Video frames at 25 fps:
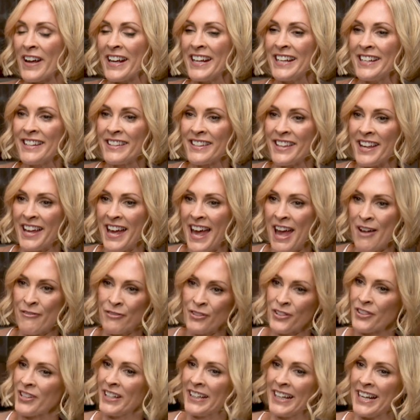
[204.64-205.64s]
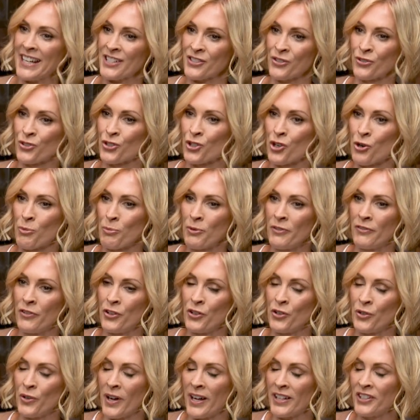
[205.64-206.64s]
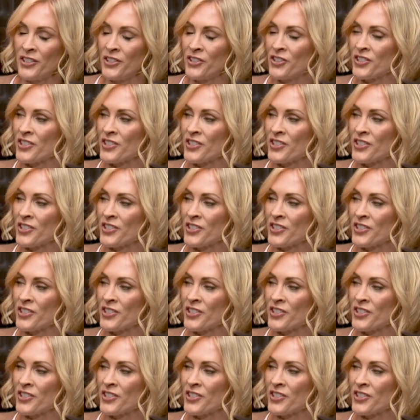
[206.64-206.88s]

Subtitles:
find that everything gets on top of you and you